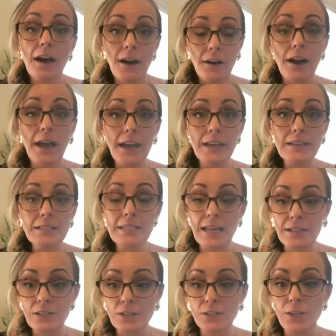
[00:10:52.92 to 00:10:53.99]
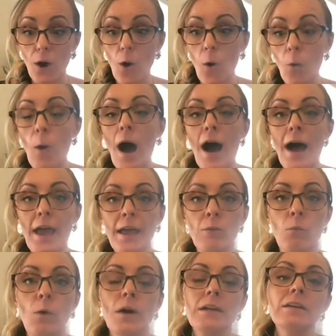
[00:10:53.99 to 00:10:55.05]
Right? And so I
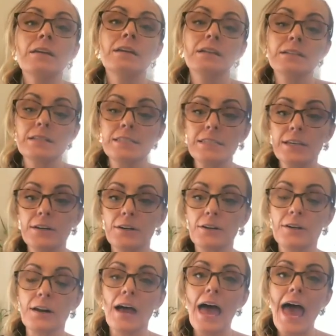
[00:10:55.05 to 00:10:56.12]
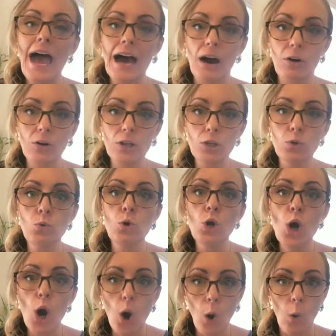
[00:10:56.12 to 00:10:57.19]
want you to consider, how do you
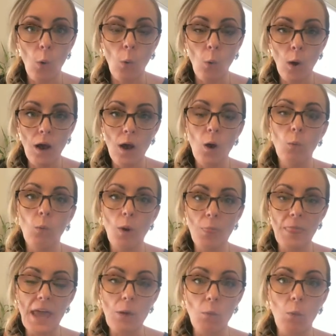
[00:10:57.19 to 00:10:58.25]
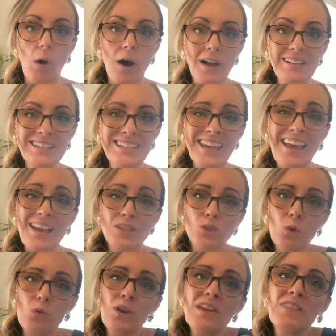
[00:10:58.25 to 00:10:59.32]
know what they want
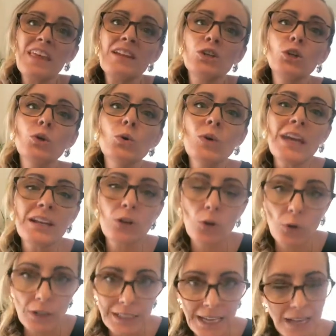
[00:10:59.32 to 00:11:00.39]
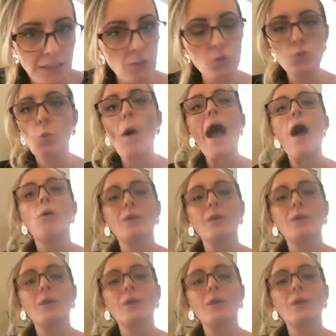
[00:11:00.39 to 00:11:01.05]
so that then you can create those wow